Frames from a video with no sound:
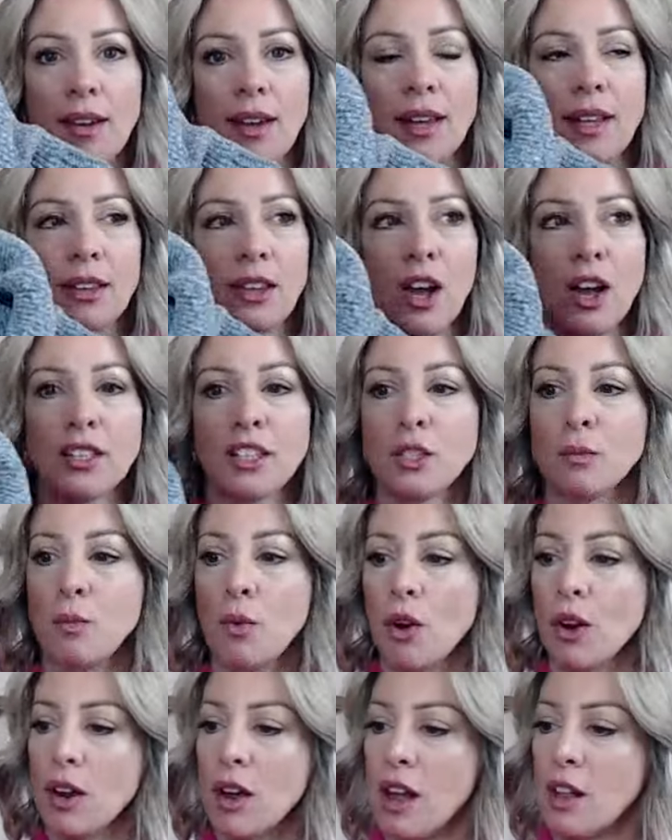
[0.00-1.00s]
And lots
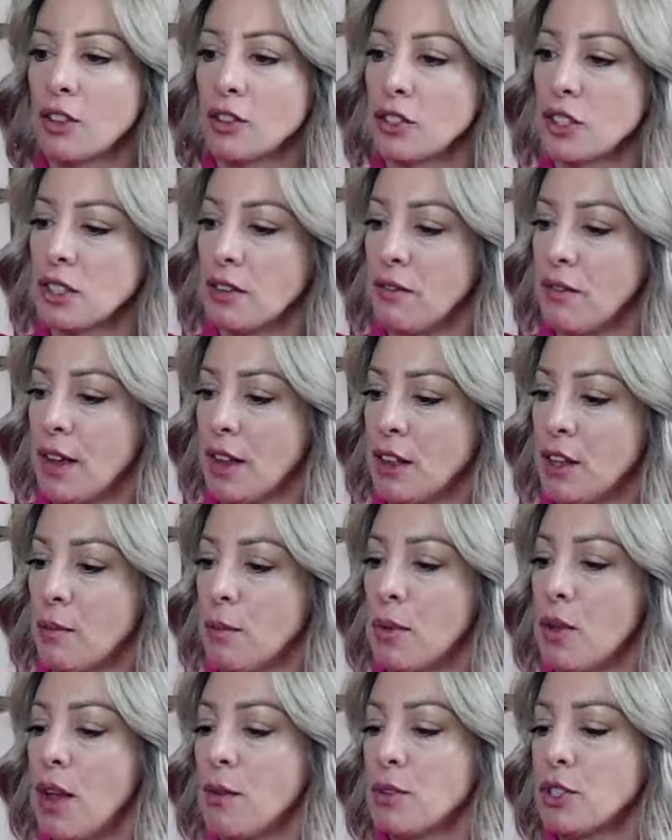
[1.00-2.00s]
more colors available.